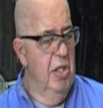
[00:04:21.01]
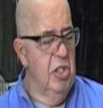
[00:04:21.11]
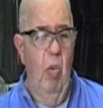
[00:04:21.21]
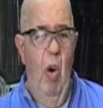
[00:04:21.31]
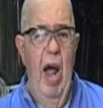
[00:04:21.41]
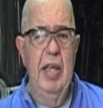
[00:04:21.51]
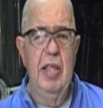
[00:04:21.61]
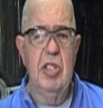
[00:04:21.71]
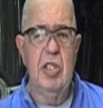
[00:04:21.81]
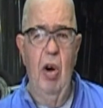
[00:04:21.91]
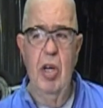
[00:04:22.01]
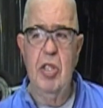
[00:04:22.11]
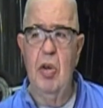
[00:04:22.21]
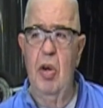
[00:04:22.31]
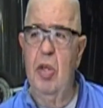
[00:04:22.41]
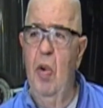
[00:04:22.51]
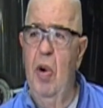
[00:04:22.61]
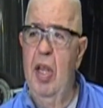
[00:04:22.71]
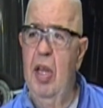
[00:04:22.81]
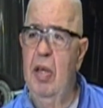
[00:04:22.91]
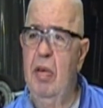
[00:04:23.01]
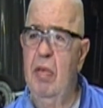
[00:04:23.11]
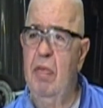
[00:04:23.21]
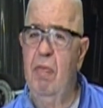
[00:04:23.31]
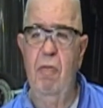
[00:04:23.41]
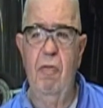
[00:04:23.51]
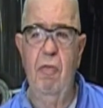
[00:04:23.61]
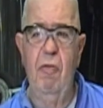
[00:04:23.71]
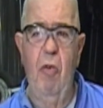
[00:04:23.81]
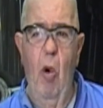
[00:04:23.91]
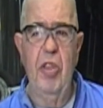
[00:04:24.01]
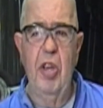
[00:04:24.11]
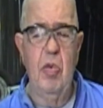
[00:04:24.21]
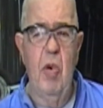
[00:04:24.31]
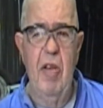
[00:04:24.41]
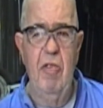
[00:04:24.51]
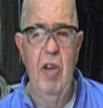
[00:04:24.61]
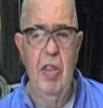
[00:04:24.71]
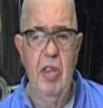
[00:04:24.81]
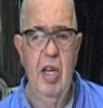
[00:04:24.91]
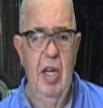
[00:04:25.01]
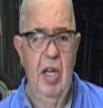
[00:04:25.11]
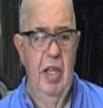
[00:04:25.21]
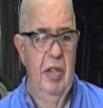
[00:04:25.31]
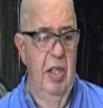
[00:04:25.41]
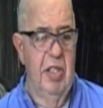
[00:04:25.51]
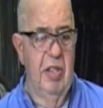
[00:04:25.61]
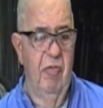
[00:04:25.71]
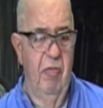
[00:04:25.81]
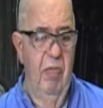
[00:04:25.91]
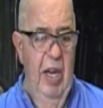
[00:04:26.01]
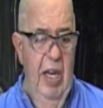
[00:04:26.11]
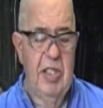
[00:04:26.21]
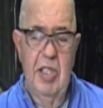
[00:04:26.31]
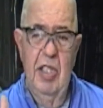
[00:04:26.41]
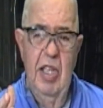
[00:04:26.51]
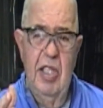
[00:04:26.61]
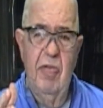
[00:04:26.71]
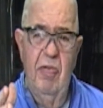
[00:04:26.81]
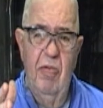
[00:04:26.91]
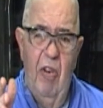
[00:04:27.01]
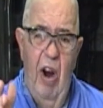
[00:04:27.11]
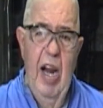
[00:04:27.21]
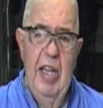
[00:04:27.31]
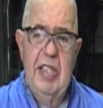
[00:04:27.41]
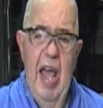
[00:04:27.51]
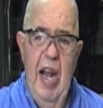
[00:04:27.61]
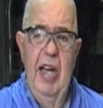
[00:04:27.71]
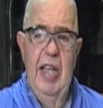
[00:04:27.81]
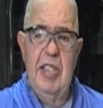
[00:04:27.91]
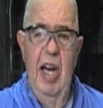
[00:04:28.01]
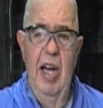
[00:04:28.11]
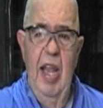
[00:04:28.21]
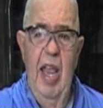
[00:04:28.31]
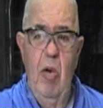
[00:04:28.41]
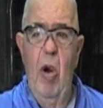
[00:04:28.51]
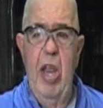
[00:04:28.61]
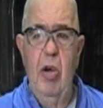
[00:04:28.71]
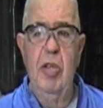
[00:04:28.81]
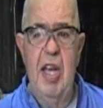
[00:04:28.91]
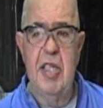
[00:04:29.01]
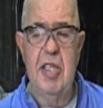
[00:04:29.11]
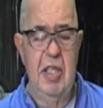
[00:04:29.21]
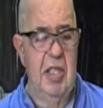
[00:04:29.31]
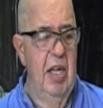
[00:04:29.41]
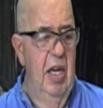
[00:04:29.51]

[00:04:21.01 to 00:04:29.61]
SWAT starts on the 24th or 25th. This it's this Friday, Saturday, and Sunday in Waco, Texas.